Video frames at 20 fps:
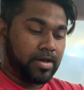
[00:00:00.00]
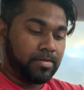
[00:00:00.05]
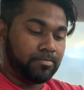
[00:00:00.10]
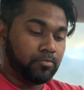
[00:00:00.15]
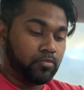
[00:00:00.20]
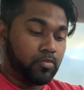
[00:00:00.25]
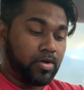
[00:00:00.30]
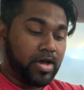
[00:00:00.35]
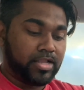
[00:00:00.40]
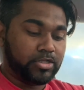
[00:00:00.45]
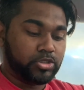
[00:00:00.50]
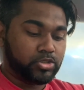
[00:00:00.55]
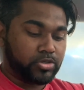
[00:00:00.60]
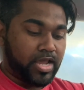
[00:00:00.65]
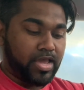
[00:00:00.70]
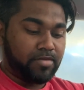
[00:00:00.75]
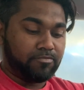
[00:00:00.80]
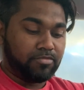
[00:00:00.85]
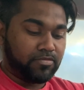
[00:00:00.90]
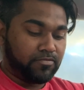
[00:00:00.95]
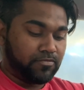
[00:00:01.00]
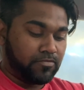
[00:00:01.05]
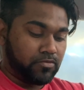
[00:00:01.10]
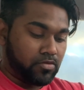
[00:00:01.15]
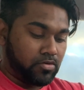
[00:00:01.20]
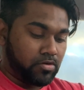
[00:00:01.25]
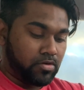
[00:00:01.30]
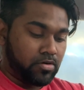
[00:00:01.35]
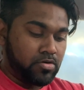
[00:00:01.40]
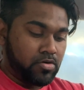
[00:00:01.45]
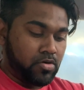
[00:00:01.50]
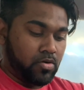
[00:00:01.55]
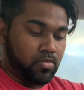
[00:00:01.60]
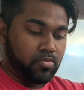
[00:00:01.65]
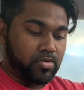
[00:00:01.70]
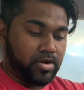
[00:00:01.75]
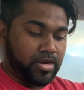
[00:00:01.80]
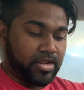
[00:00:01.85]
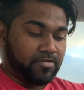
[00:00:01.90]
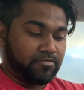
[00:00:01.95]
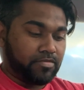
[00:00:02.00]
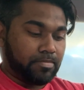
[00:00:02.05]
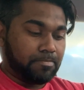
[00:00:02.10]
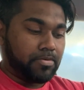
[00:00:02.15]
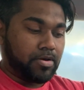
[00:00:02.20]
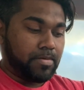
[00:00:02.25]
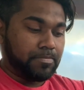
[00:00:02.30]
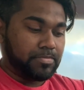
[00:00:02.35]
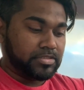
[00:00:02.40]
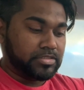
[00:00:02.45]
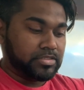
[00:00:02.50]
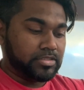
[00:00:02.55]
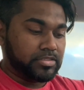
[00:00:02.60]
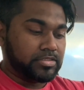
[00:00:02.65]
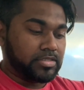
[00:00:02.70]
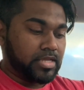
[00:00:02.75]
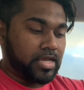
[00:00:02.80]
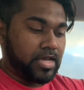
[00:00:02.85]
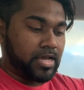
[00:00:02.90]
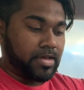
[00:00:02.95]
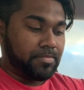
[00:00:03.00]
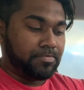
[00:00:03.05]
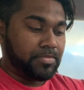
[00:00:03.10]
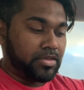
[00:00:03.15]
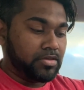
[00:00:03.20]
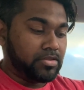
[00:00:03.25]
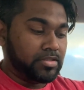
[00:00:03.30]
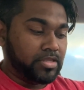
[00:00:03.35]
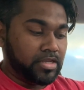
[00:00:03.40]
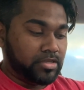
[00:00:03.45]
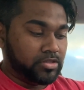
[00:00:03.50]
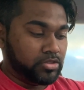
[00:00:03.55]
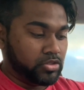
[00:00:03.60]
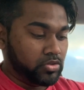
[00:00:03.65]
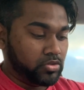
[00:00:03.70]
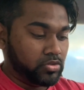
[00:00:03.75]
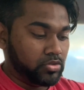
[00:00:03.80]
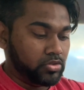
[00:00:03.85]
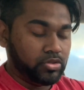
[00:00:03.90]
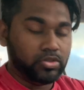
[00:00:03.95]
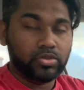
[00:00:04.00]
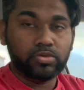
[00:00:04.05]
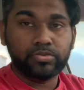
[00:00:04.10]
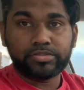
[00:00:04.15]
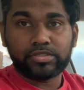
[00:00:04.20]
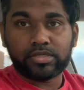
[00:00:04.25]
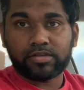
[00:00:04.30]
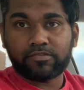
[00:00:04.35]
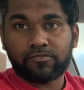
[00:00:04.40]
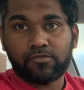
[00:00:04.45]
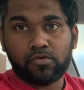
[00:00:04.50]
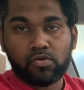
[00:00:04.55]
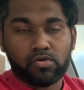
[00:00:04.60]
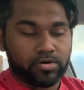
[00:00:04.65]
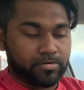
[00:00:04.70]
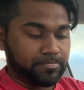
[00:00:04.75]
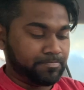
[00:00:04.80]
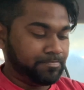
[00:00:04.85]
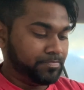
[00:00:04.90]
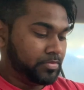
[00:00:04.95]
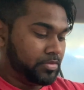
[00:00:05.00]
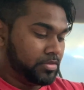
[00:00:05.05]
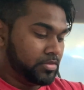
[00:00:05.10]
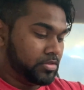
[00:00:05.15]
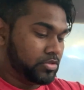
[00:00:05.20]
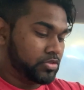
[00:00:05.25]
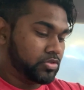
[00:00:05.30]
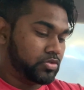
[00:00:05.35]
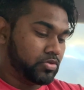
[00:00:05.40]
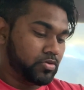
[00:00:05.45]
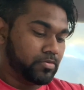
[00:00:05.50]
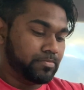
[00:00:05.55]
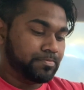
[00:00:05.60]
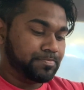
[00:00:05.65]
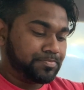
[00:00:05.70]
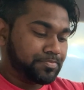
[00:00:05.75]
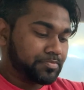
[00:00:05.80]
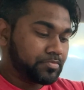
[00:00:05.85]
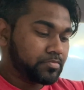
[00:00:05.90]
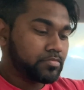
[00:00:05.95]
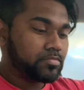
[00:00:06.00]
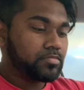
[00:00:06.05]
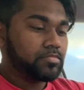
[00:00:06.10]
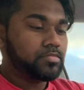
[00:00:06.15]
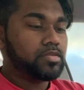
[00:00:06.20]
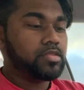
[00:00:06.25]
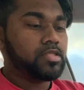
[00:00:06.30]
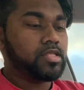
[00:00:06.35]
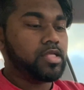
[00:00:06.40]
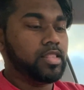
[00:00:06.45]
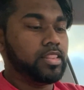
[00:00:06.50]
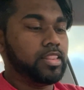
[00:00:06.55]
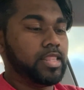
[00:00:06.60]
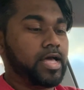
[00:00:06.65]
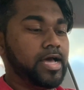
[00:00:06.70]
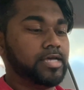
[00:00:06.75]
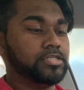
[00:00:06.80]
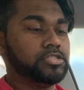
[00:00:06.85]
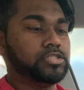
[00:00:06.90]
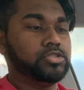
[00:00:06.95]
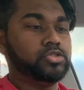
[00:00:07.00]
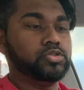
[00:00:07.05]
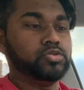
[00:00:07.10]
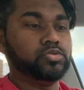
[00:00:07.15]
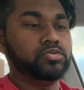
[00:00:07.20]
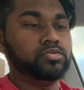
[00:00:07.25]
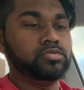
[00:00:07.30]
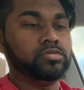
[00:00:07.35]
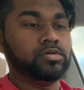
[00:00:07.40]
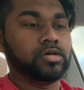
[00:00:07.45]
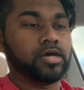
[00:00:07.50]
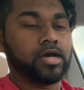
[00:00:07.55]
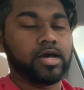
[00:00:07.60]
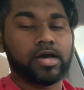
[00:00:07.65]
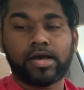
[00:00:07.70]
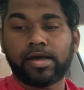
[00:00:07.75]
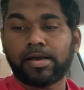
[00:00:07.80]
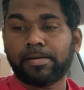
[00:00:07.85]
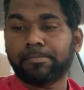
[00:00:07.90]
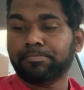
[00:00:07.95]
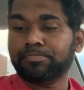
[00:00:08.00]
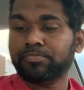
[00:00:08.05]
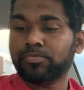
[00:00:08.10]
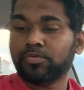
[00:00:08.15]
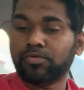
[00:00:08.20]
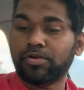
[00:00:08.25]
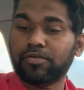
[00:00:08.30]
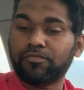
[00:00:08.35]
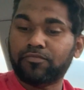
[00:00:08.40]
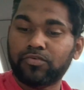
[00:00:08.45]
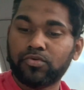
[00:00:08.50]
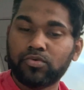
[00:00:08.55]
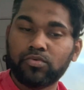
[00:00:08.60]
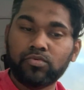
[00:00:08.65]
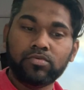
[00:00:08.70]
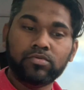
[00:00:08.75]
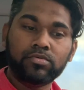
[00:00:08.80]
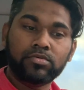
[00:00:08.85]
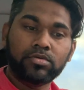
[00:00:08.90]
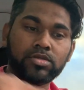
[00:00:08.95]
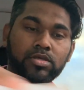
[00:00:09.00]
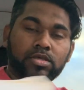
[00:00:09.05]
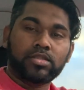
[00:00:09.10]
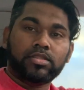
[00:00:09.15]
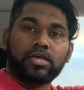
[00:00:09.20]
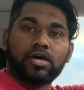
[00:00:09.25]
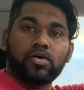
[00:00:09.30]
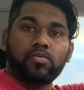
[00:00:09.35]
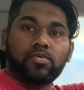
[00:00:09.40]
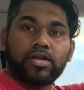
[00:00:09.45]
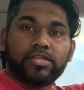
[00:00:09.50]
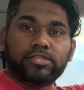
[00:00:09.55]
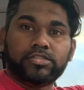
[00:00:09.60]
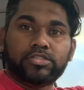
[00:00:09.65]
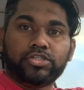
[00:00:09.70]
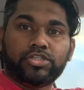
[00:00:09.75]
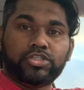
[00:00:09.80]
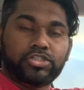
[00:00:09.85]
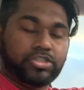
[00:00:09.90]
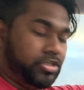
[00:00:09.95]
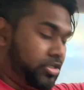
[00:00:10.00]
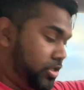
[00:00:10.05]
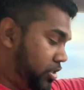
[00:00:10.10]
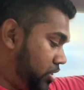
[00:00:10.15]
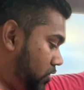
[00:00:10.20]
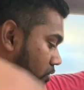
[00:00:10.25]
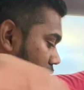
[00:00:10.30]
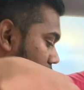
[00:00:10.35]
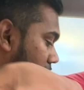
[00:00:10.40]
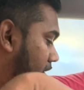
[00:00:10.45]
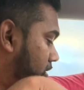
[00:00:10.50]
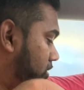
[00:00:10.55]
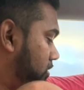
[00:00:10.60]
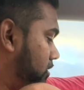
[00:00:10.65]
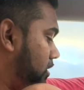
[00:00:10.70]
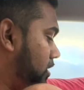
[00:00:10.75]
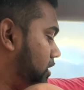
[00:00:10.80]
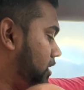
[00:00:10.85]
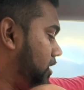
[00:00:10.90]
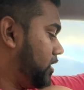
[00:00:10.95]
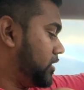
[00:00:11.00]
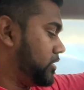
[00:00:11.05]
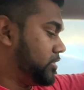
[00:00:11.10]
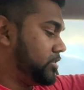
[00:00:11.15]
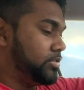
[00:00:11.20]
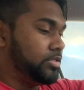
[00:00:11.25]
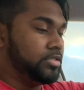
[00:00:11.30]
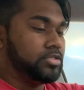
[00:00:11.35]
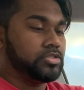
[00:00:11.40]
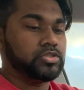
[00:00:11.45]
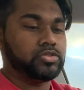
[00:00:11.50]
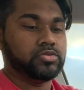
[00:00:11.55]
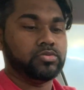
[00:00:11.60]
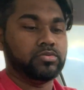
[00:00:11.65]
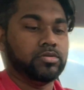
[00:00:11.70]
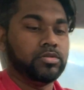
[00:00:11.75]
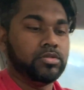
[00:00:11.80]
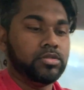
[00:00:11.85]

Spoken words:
while driving for whatever purposes that you need to use it for. So last 2 review that I wanted to share with is these 2.